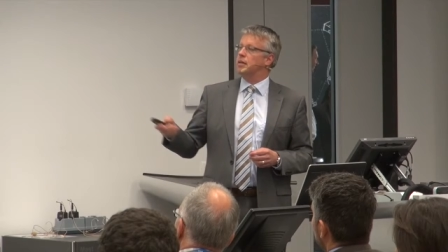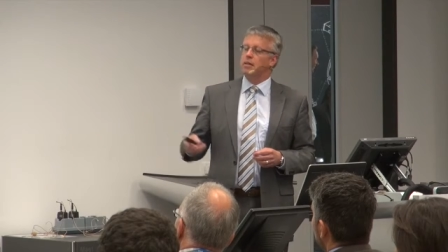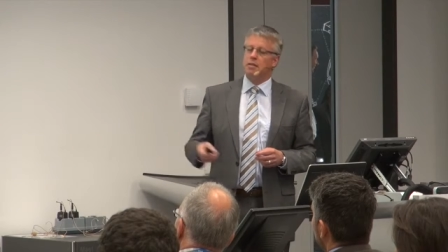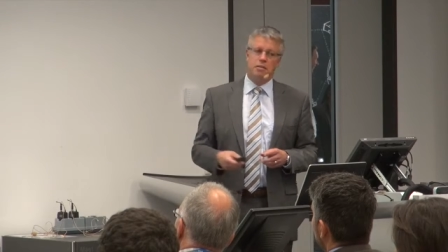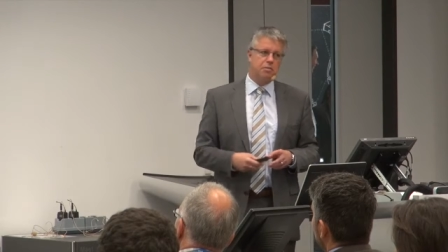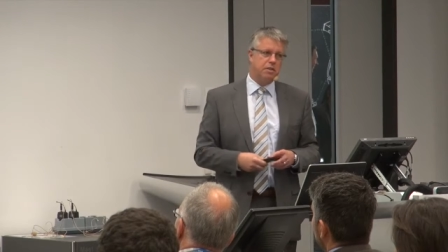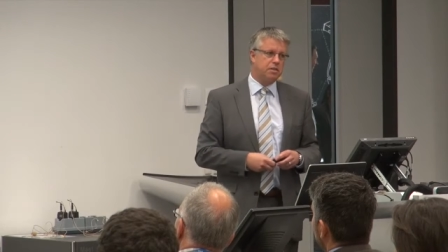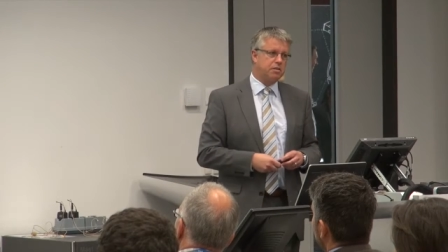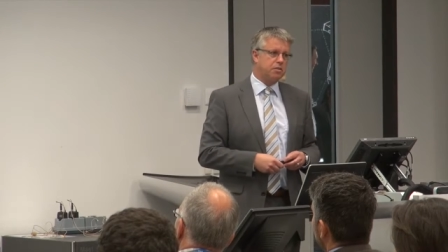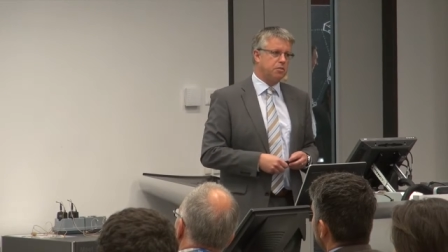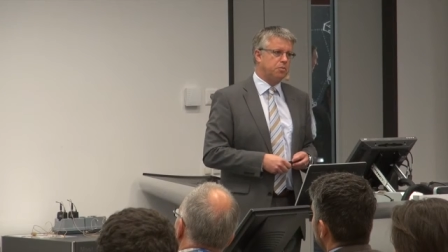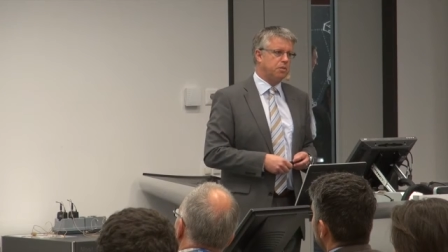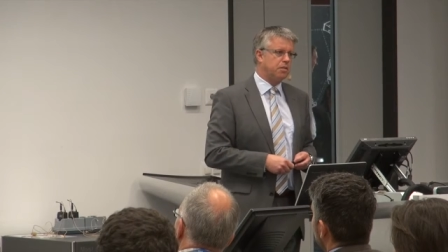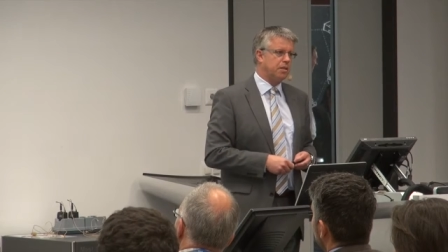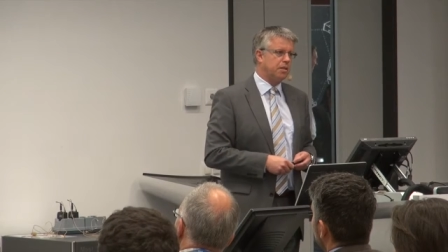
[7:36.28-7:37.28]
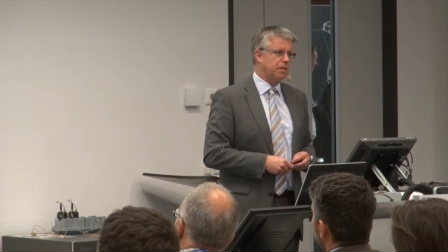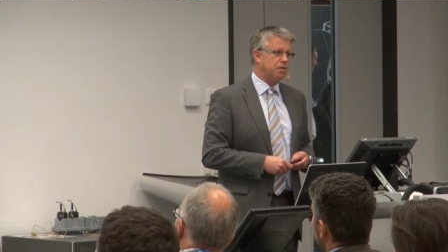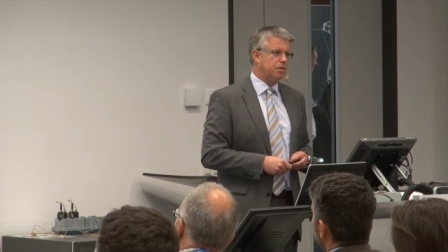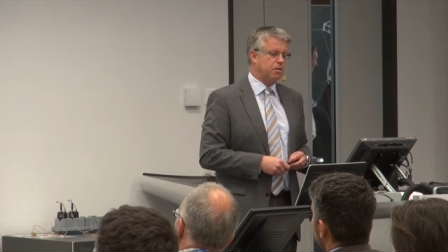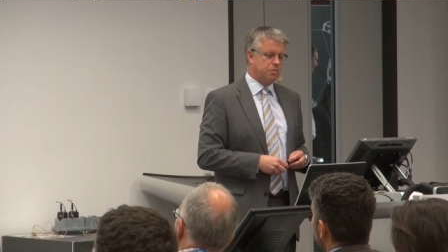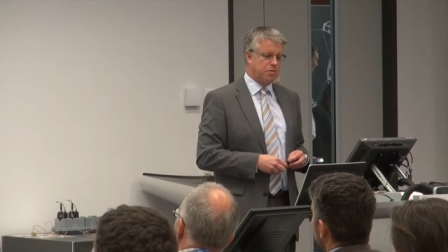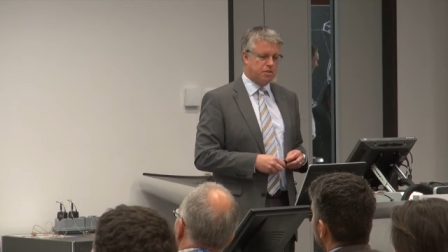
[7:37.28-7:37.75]
Academies of the
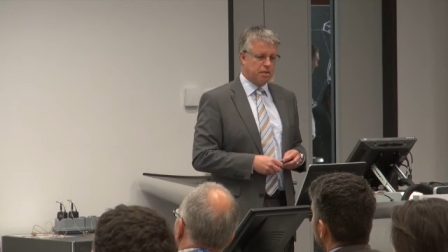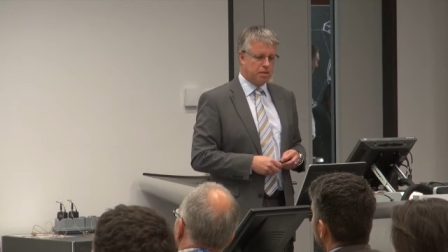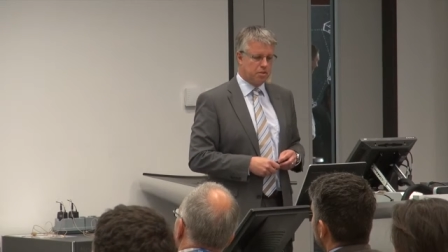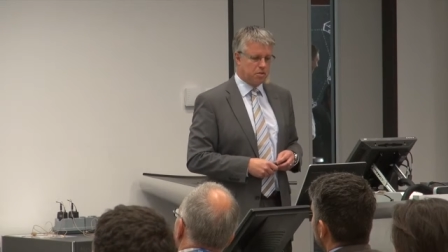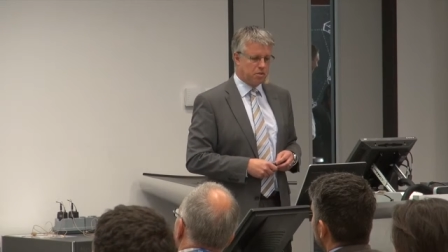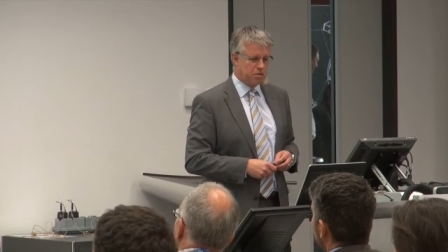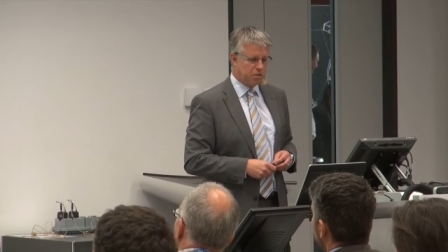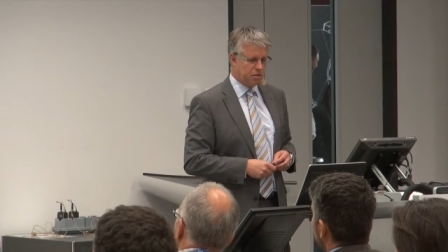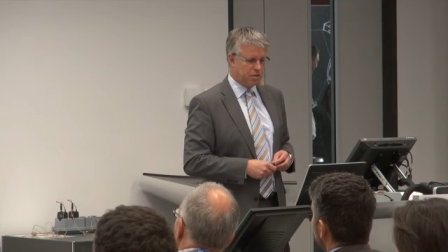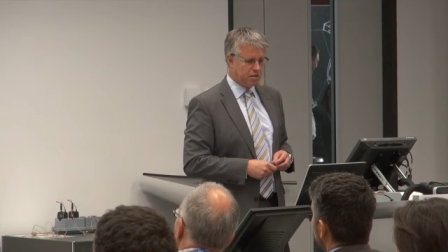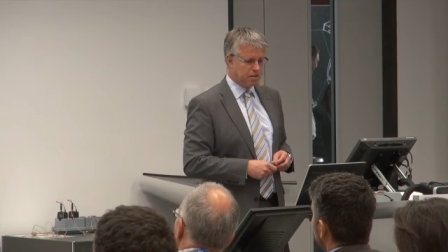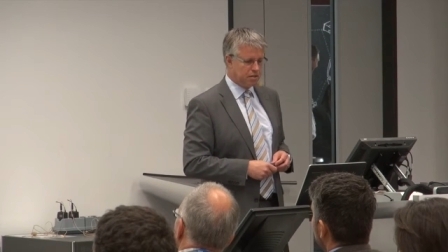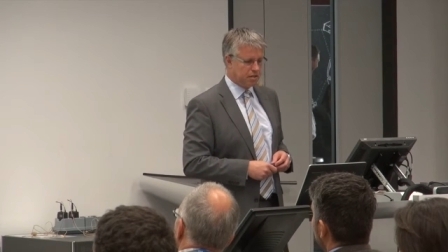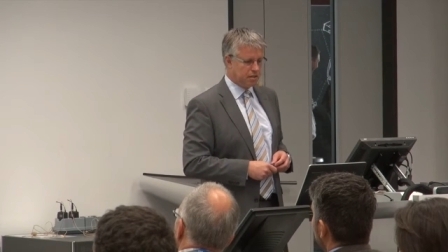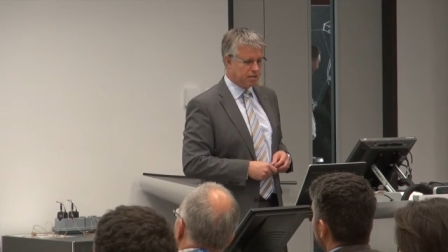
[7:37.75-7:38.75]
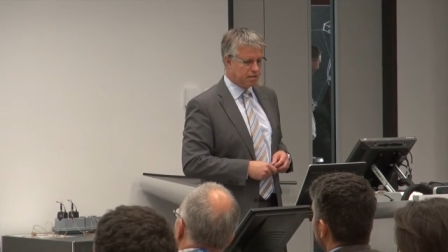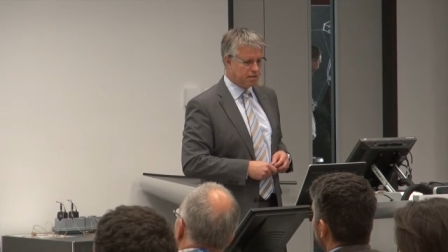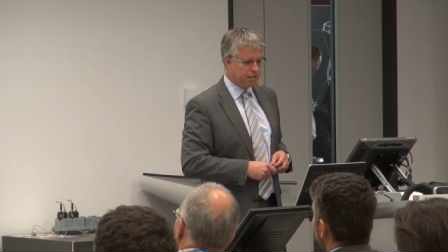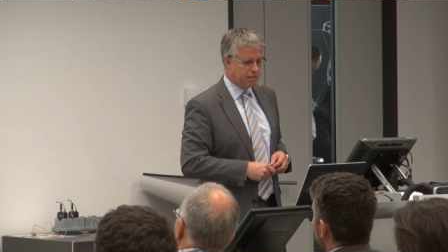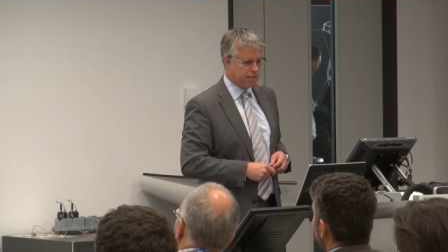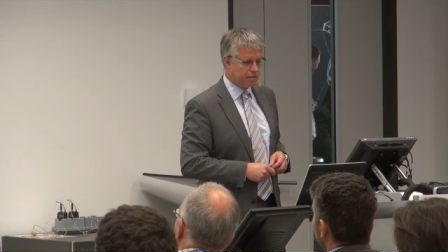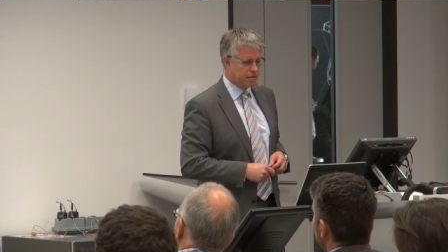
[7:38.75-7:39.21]
Technologies and
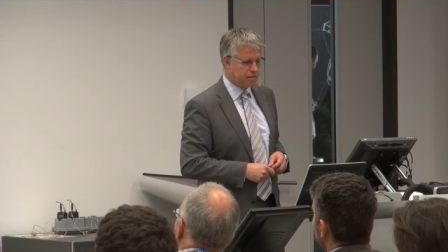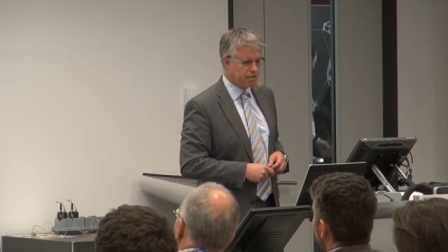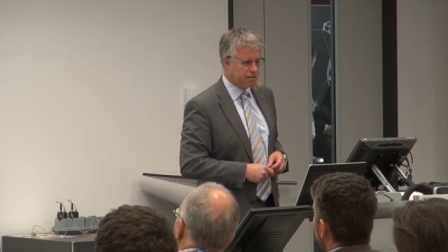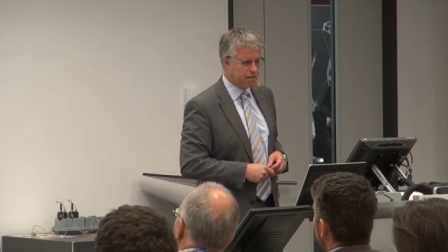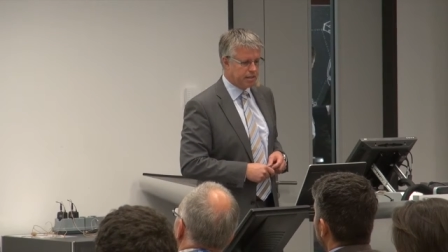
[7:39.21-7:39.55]
Sciences,